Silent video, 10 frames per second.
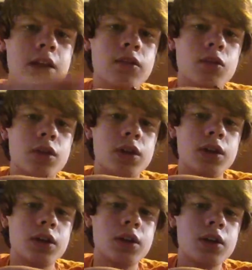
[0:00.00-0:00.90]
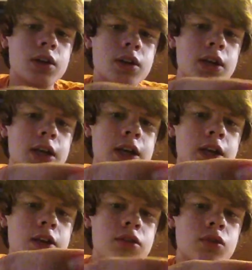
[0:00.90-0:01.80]
If you want to take it
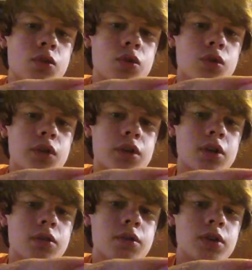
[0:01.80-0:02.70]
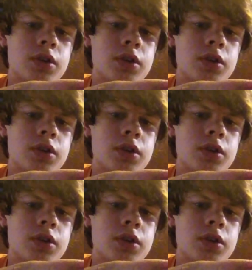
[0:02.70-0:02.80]
into school, you know,